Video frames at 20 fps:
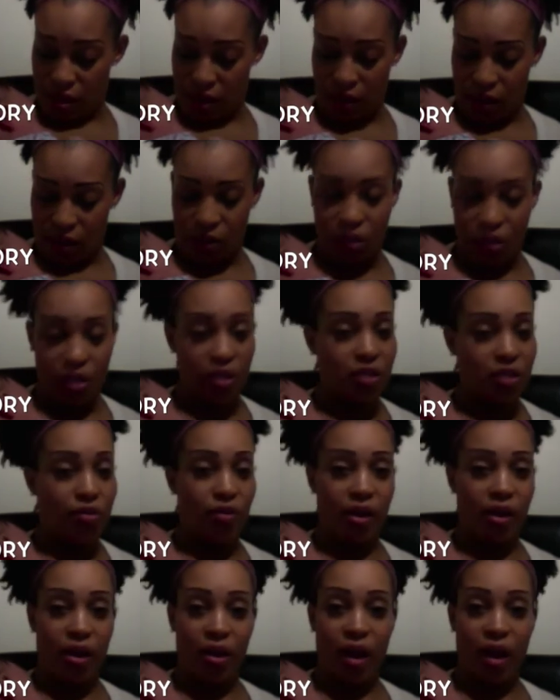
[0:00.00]
she is
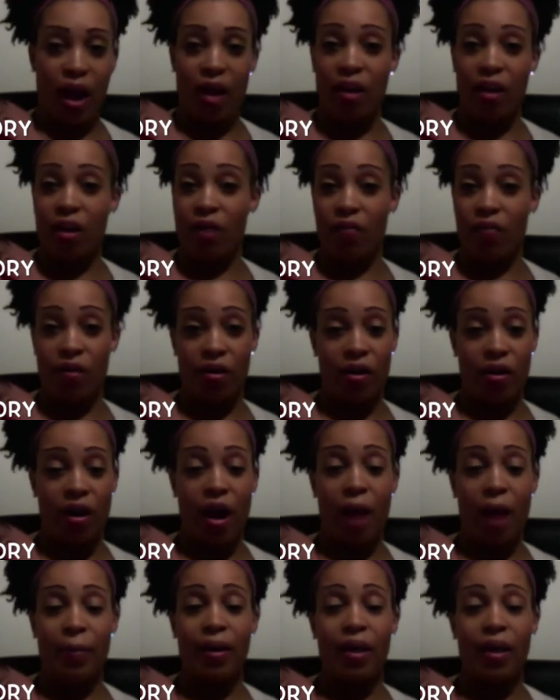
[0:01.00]
great. I love her.
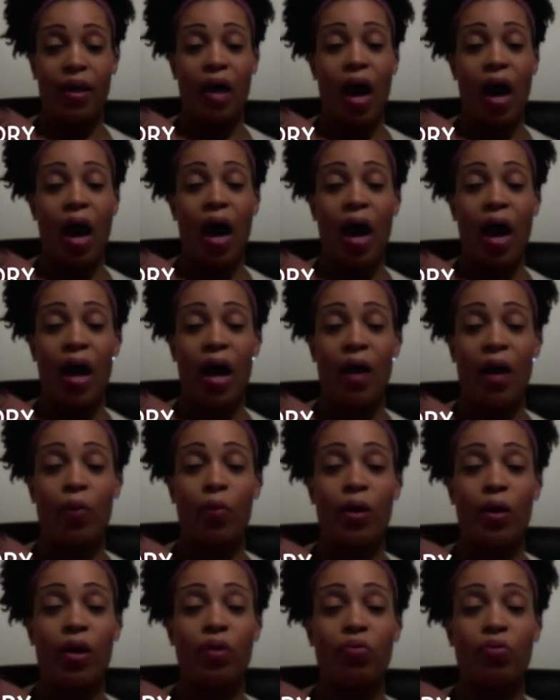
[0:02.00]
I mean, I
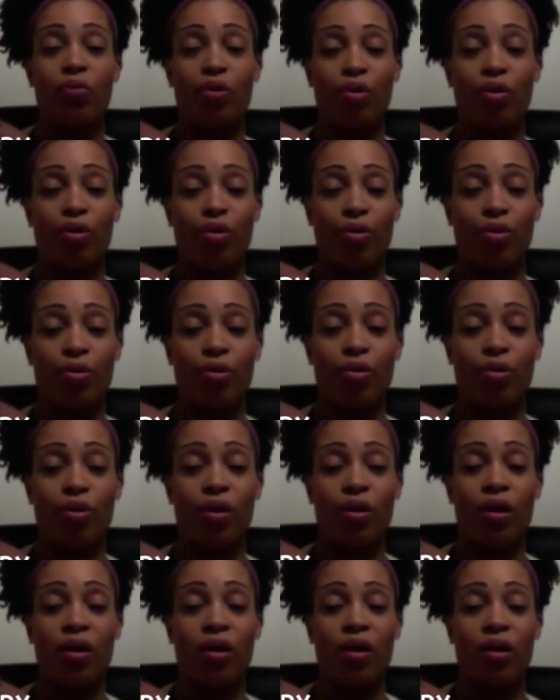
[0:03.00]
went through
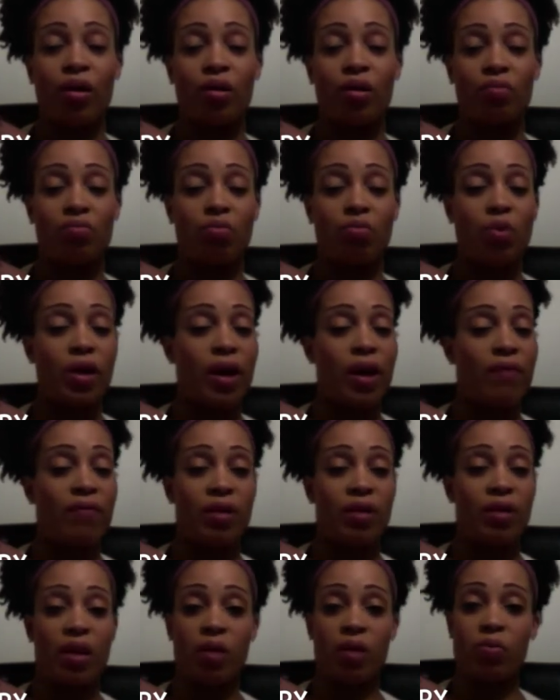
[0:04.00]
what I
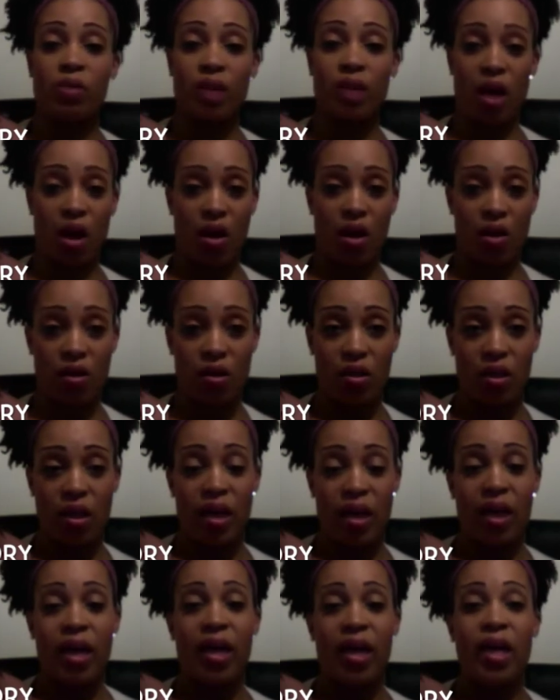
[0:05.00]
feel like was hell.
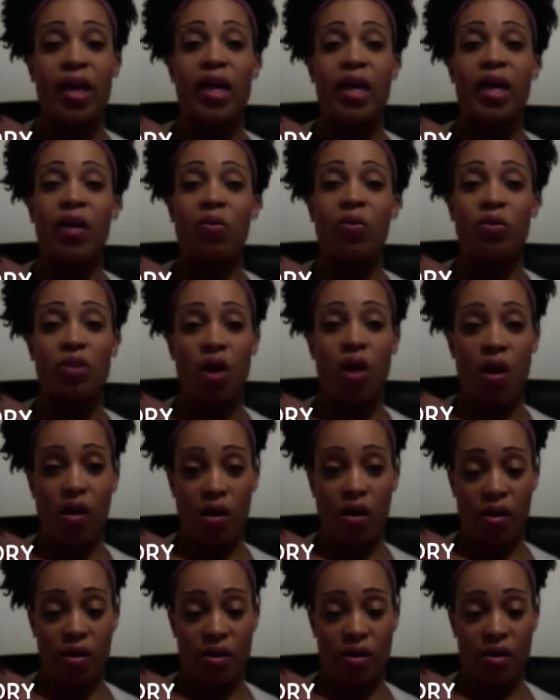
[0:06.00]
It was
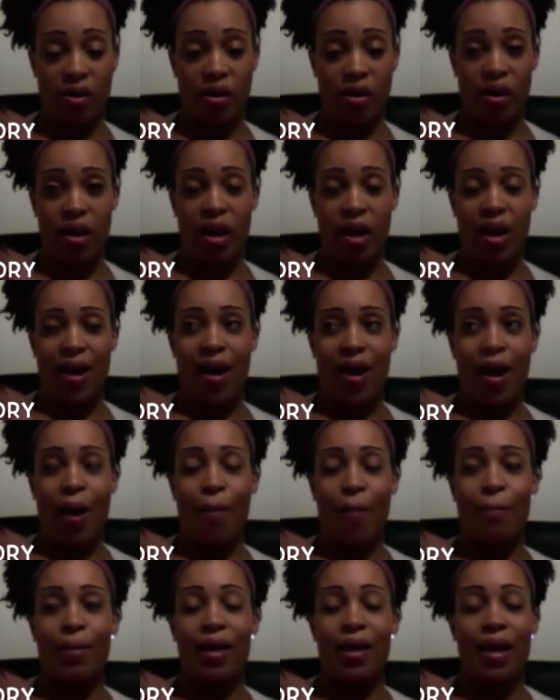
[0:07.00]
hard,
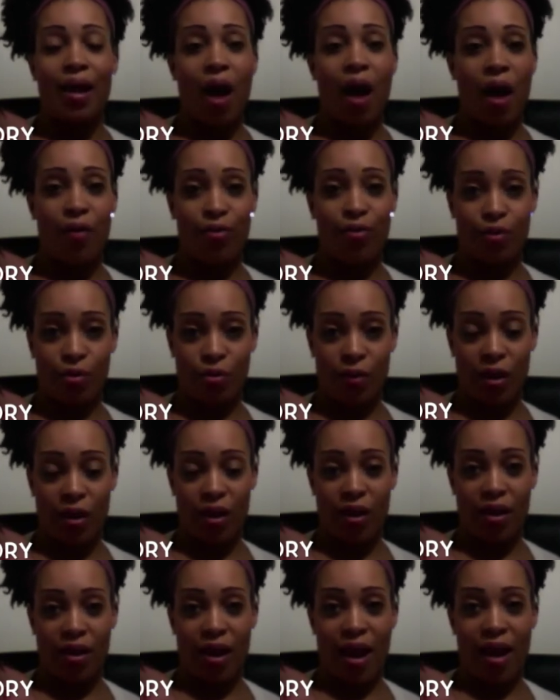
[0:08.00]
but I got through
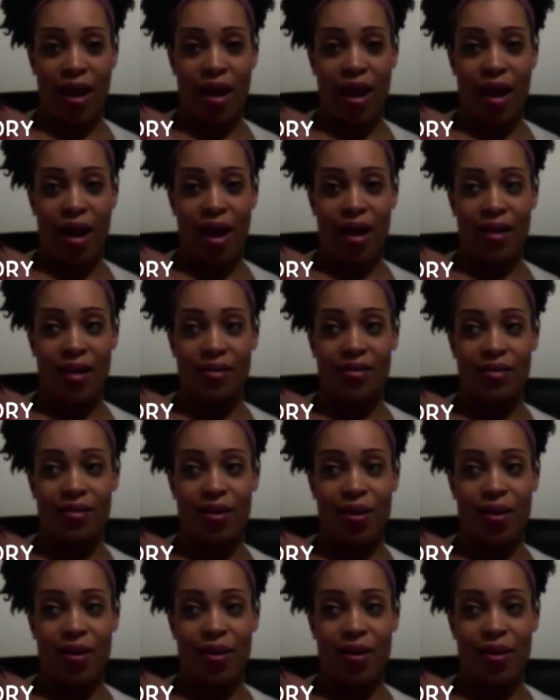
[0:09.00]
it, and